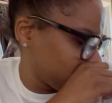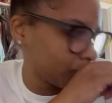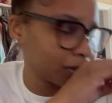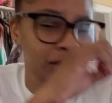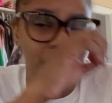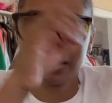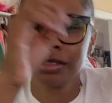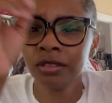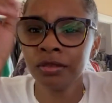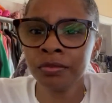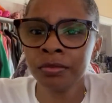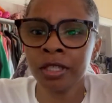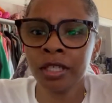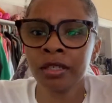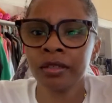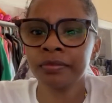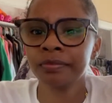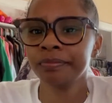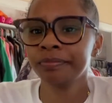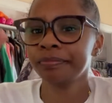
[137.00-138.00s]
Excuse
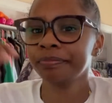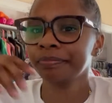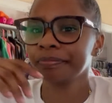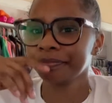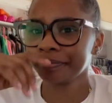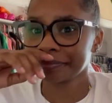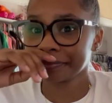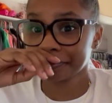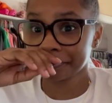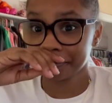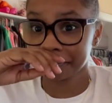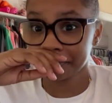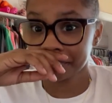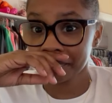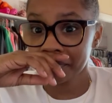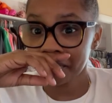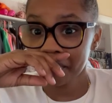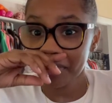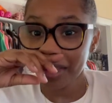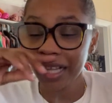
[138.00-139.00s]
me.
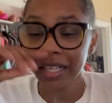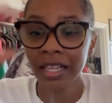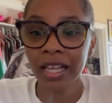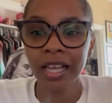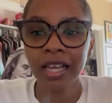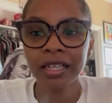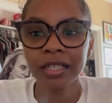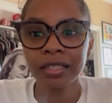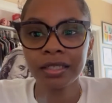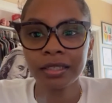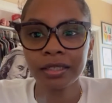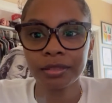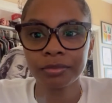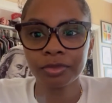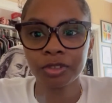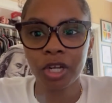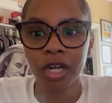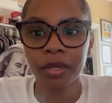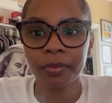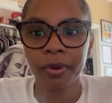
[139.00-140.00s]
They had a um,
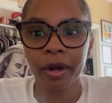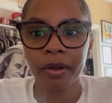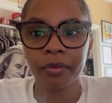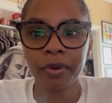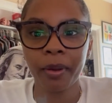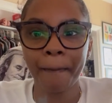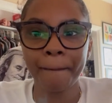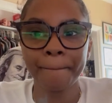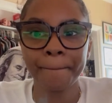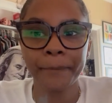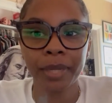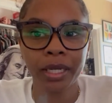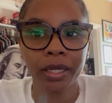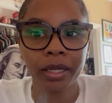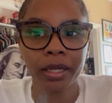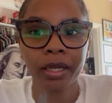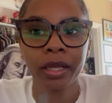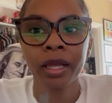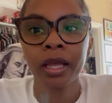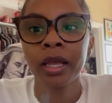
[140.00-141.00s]
Charlie Brown one,
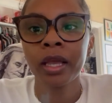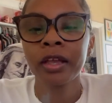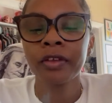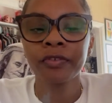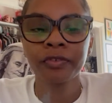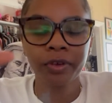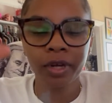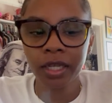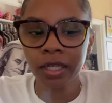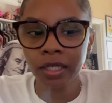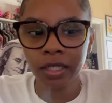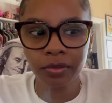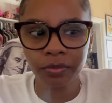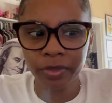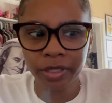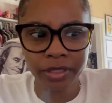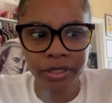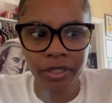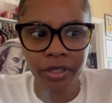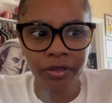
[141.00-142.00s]
but Franklin
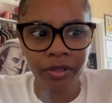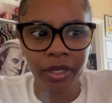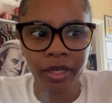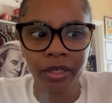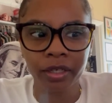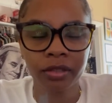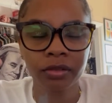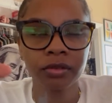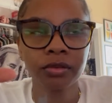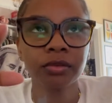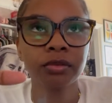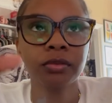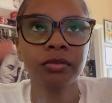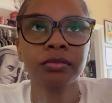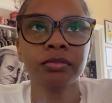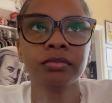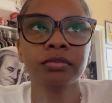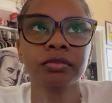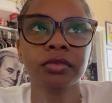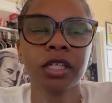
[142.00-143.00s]
wasn't on there. Ooh,
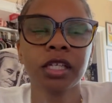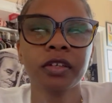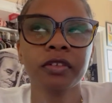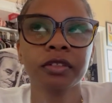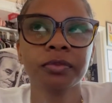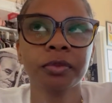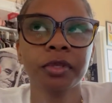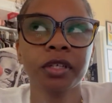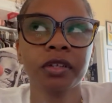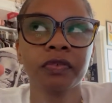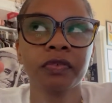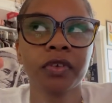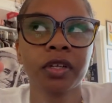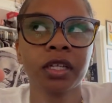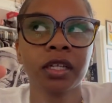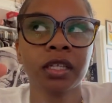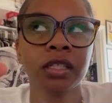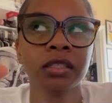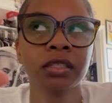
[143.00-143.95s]
thinking of speaking of Franklin.